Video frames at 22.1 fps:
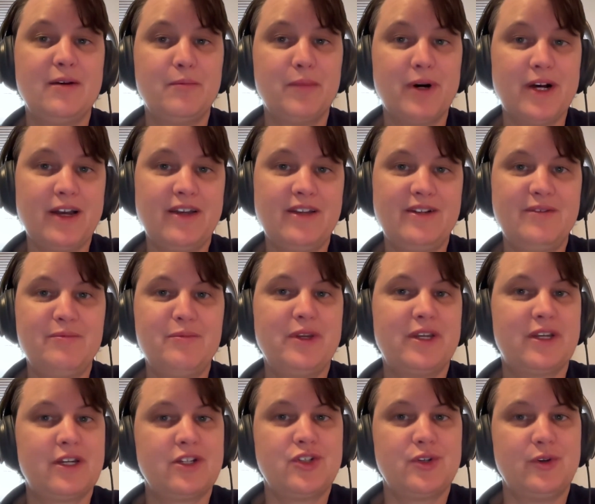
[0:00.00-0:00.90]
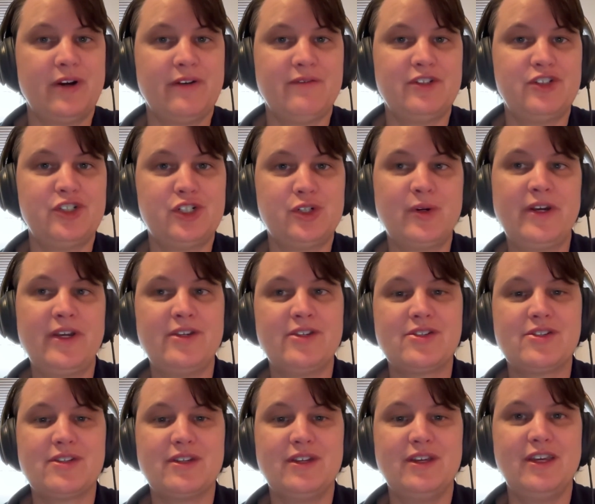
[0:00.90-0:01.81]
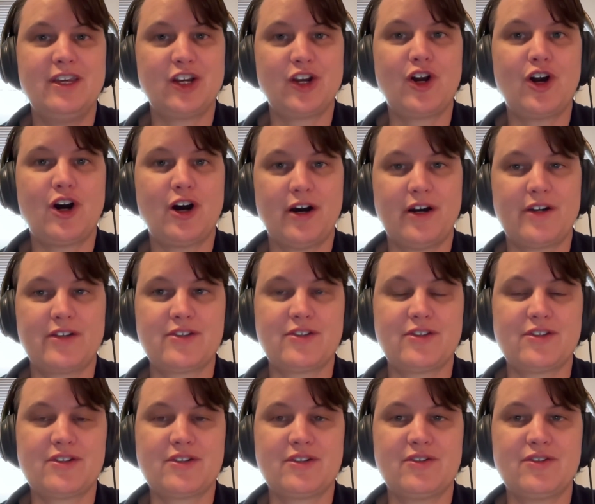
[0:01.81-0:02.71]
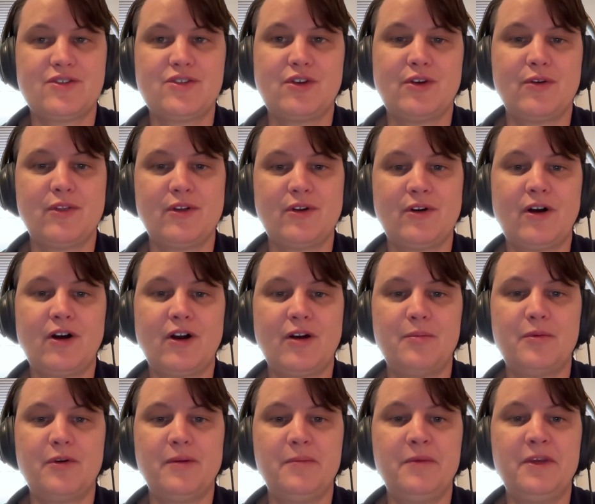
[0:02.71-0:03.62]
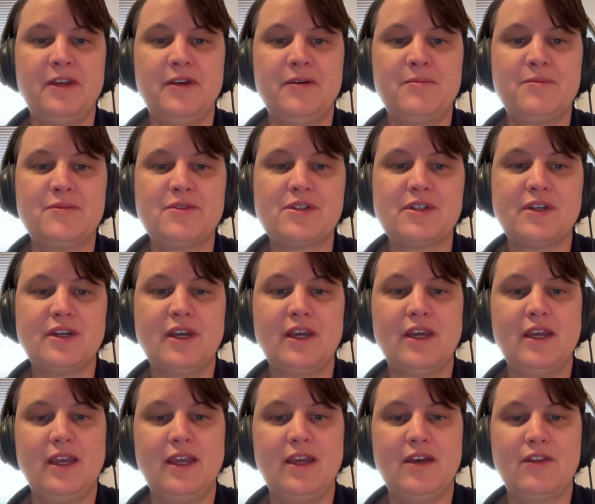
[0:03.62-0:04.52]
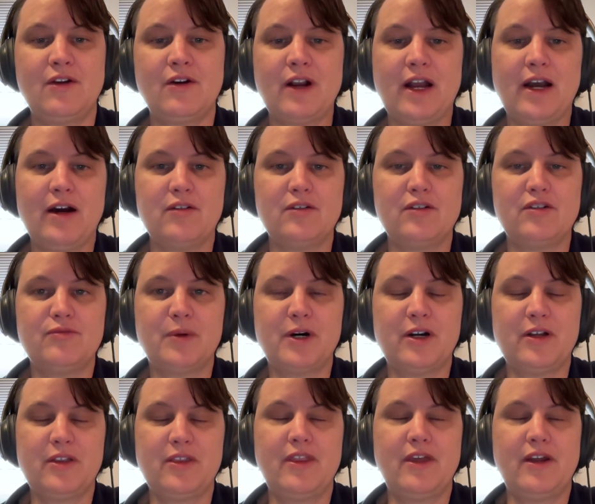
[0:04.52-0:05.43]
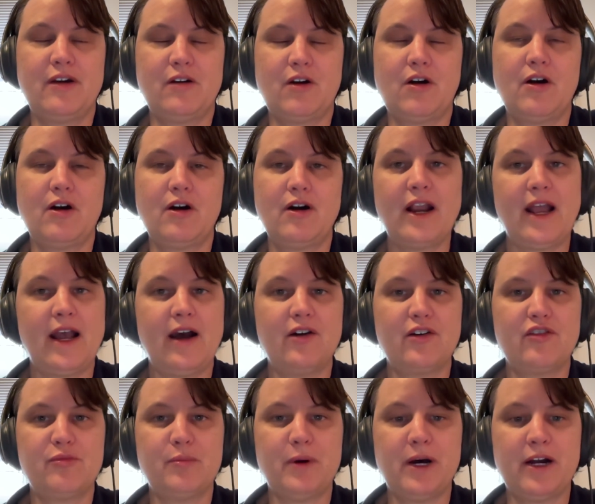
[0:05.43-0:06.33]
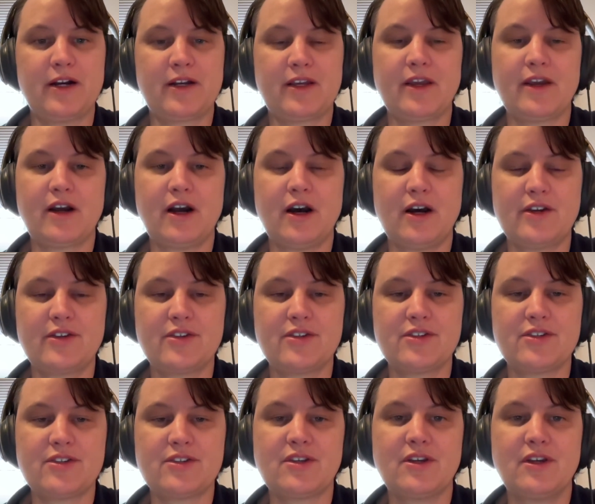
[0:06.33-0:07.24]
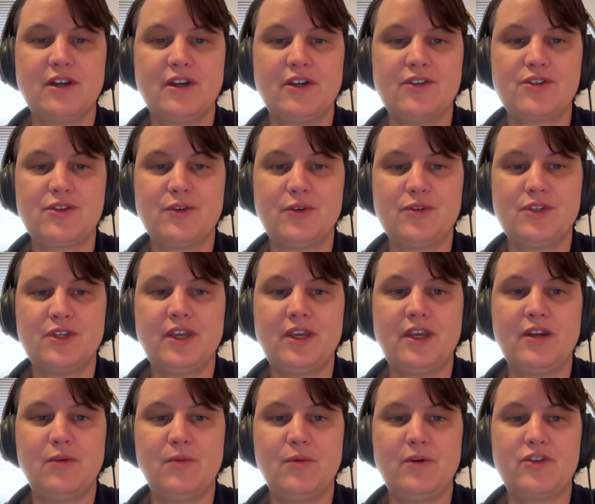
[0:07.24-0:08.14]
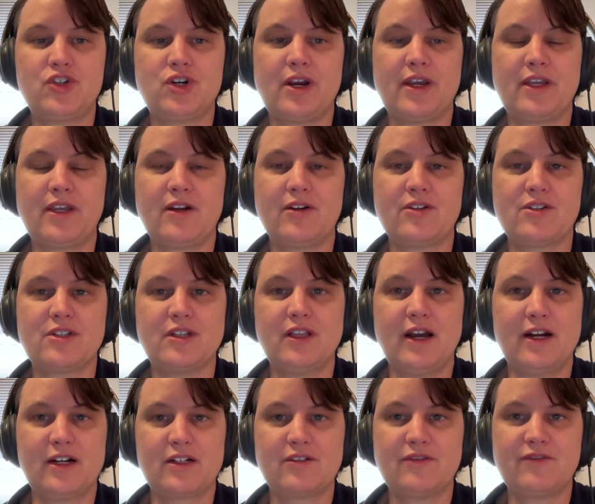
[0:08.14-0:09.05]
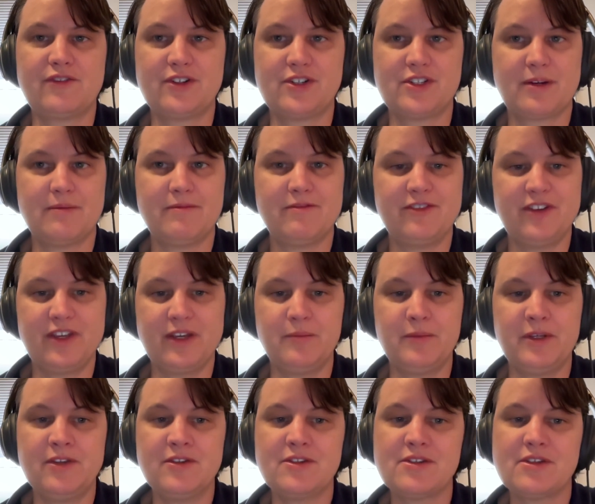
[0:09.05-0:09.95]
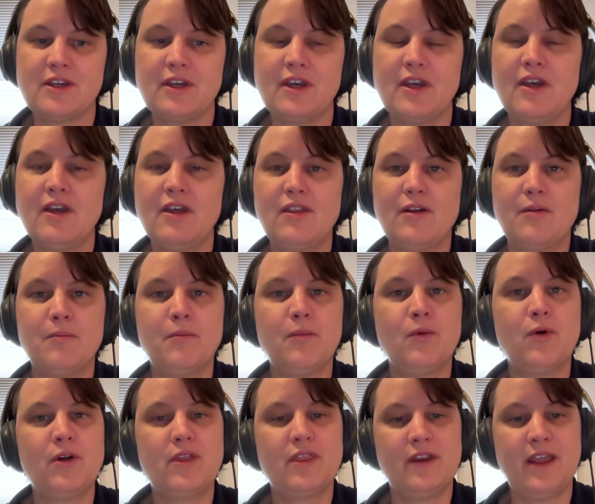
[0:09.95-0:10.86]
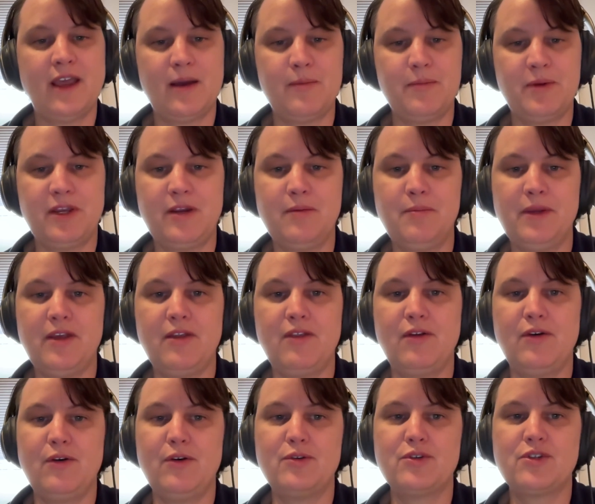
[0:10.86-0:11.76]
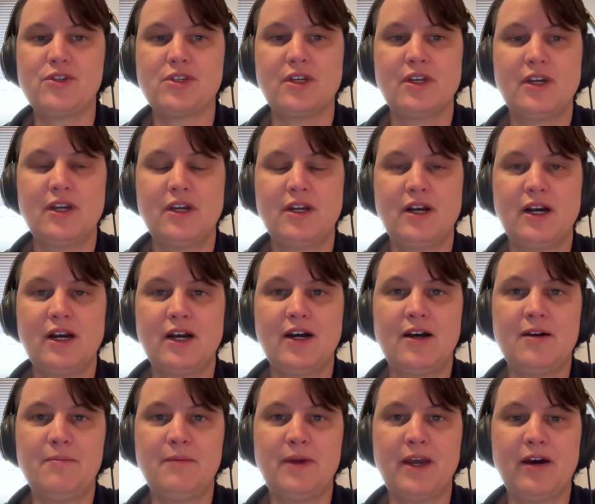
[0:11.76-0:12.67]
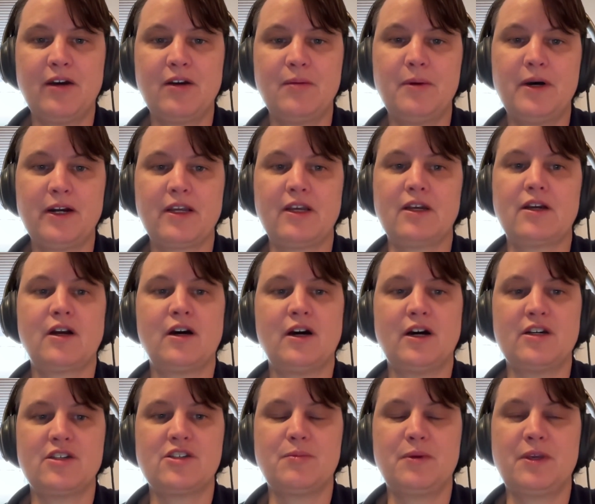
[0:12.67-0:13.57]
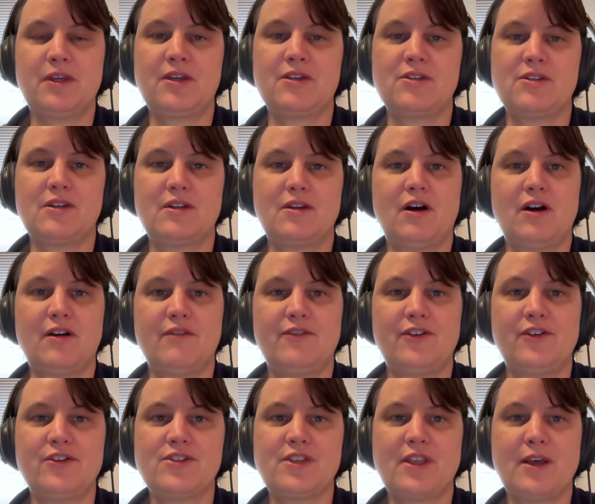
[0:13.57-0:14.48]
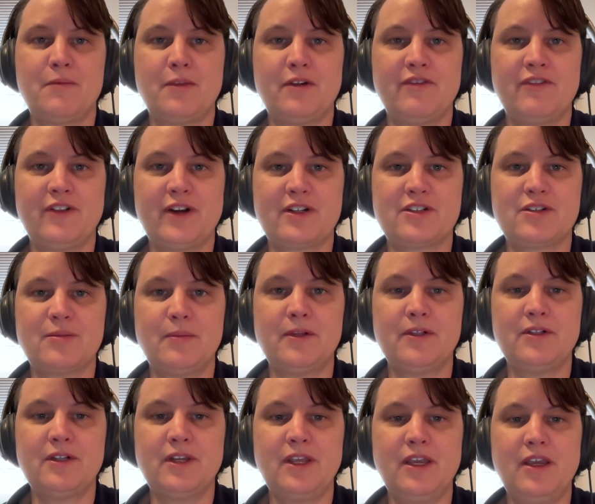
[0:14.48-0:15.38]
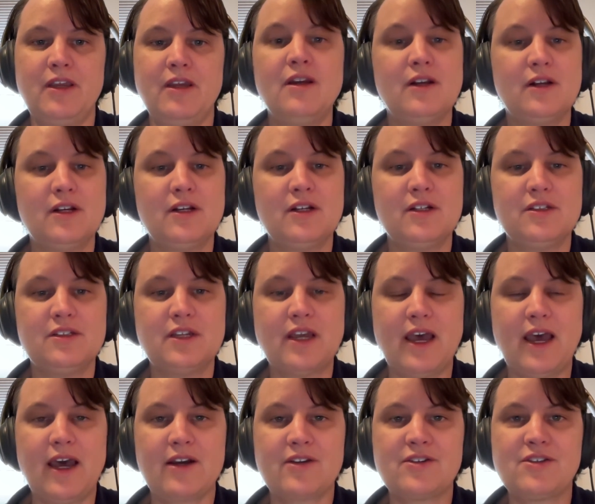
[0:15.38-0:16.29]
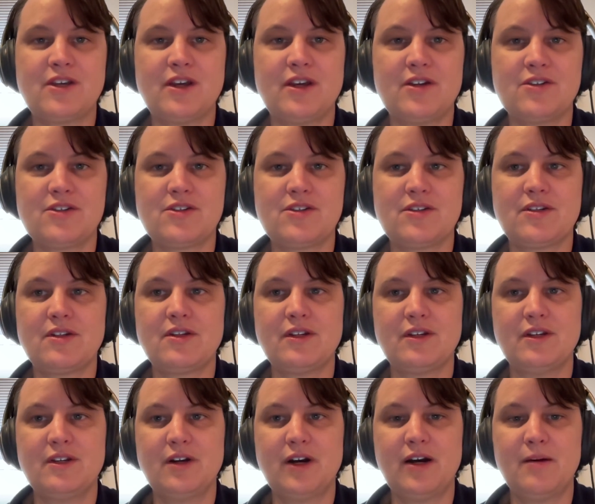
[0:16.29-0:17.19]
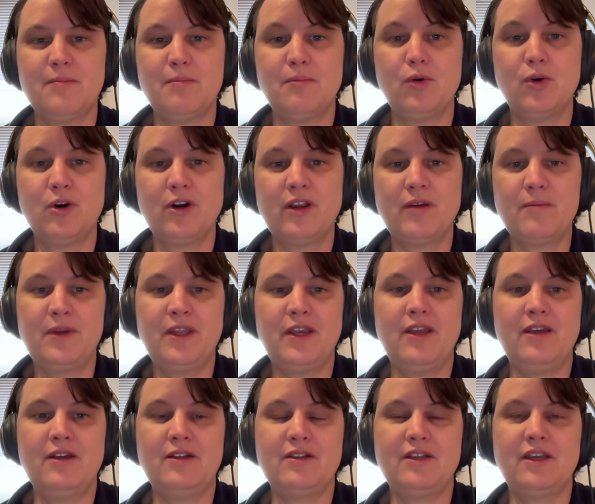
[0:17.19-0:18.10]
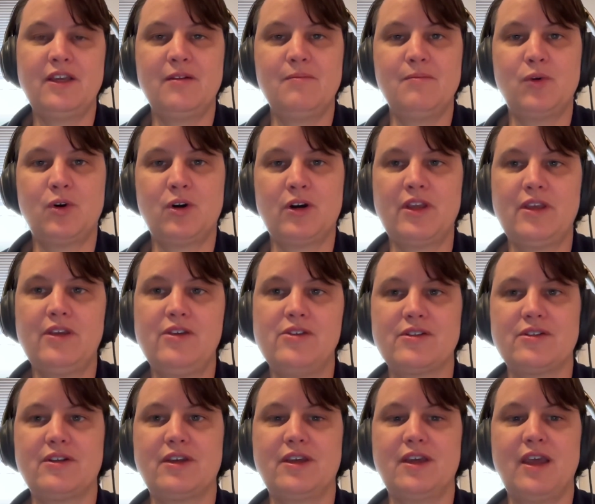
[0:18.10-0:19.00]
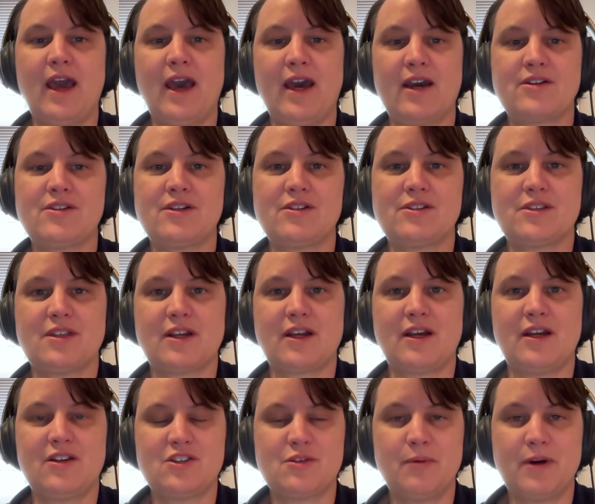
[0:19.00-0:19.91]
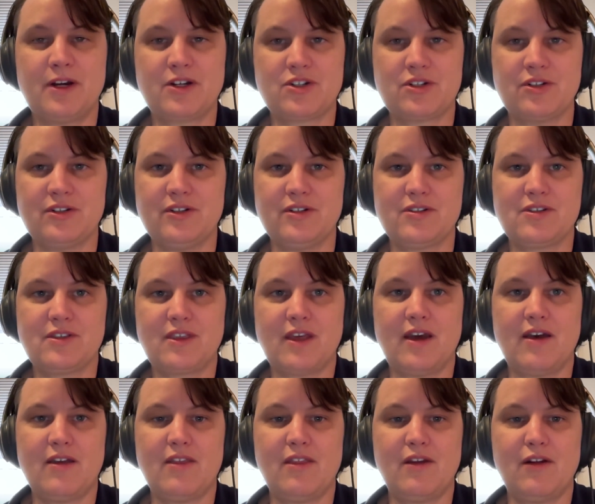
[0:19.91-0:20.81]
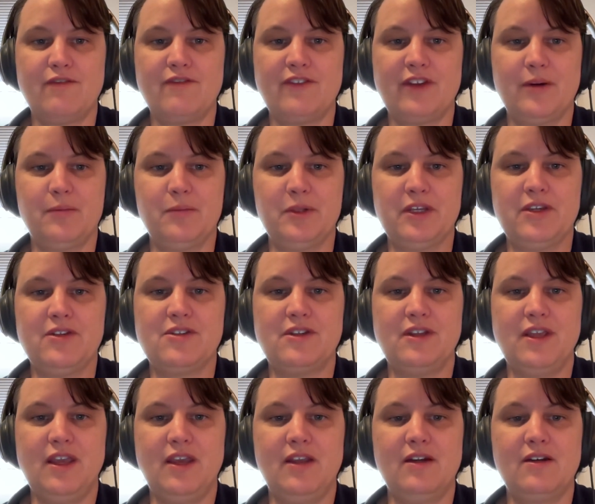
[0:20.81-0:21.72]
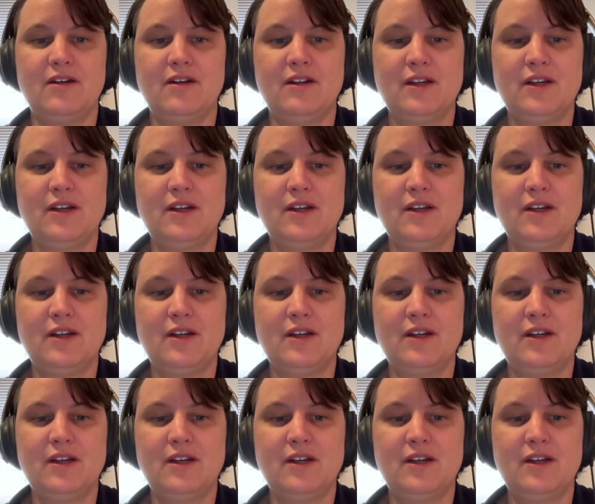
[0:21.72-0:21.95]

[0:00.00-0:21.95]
But because you have a choice, it costs. So there are premiums and there are out of pocket costs associated with TRICARE Select. For some families, they're more than happy to pay those out of pocket costs because it offers them the flexibility to access more immediately and more easily access the kind of specialists that their families need.